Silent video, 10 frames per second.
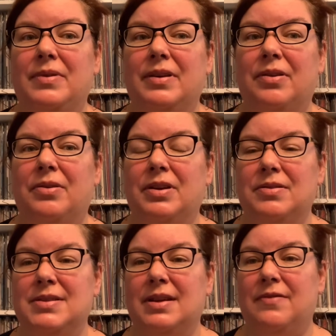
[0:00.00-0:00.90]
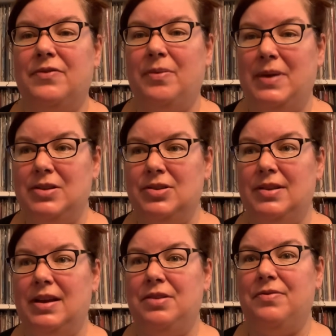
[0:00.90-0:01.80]
or using information
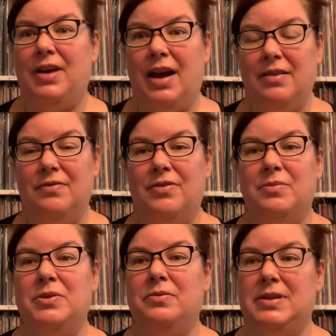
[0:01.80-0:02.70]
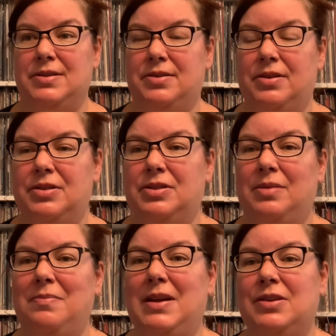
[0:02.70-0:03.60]
that you've gotten from your research,
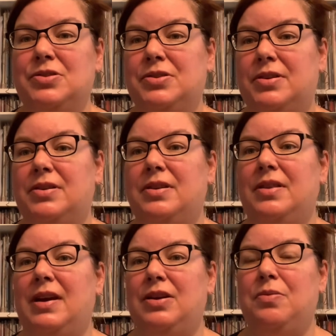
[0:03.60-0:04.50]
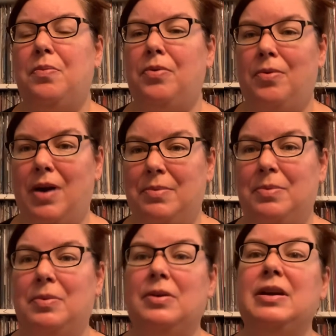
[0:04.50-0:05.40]
make sure that you
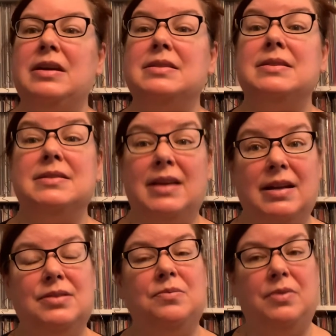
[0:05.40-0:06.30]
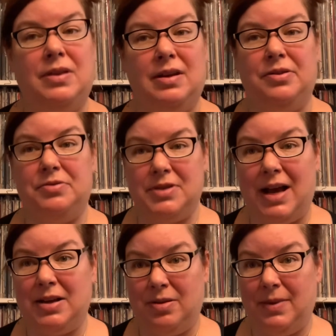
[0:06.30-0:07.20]
properly cite within your
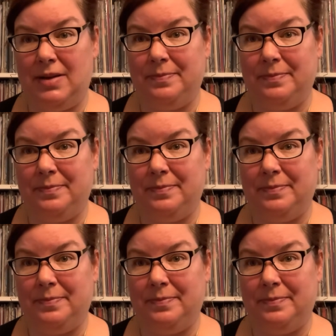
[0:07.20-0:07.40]
document.